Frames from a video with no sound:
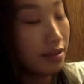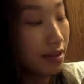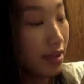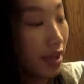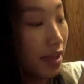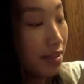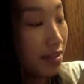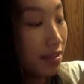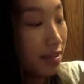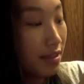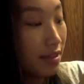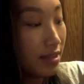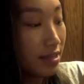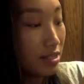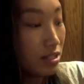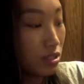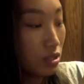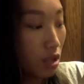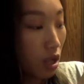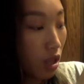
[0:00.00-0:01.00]
candle is
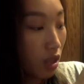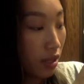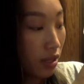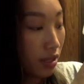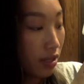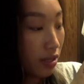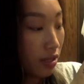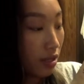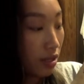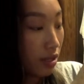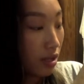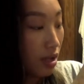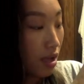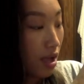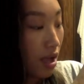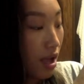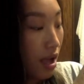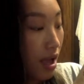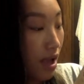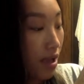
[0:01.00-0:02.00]
solid,
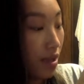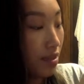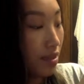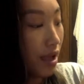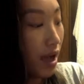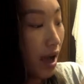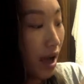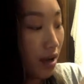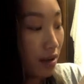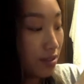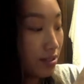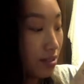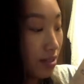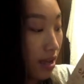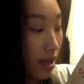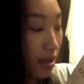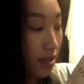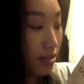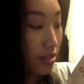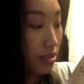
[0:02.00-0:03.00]
and how's
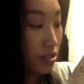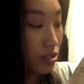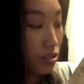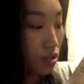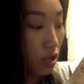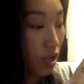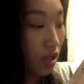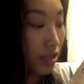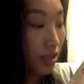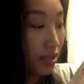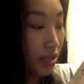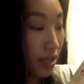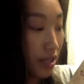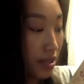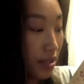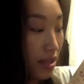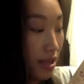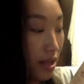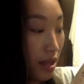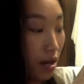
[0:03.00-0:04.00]
that the solid
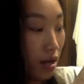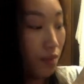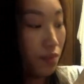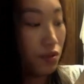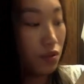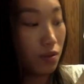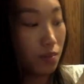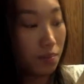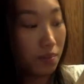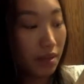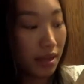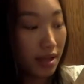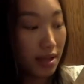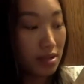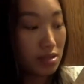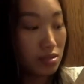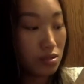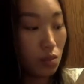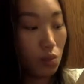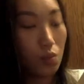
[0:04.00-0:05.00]
can get up to the
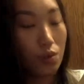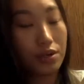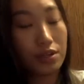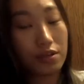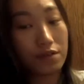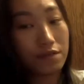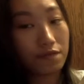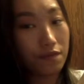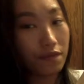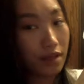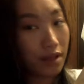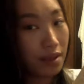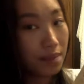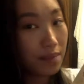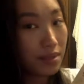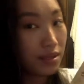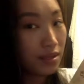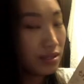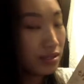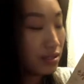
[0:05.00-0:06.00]
place where the flame
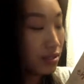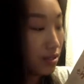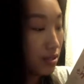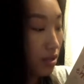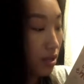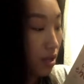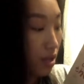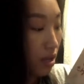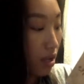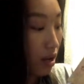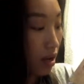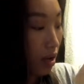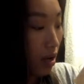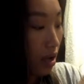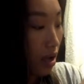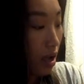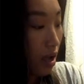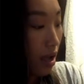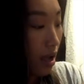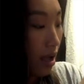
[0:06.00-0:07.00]
is?
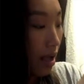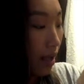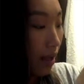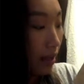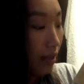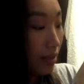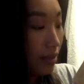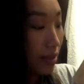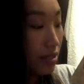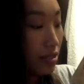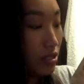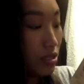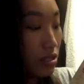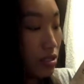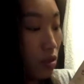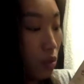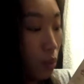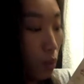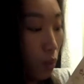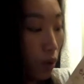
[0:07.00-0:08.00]
This is
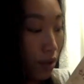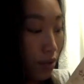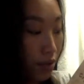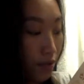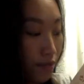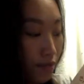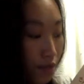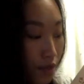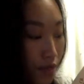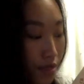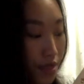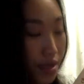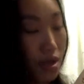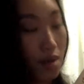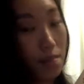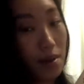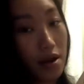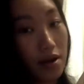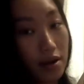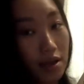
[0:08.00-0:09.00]
a wonderful thing
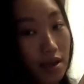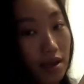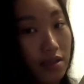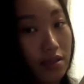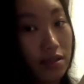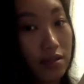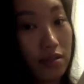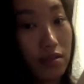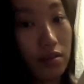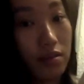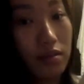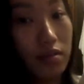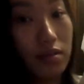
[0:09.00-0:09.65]
about a candle.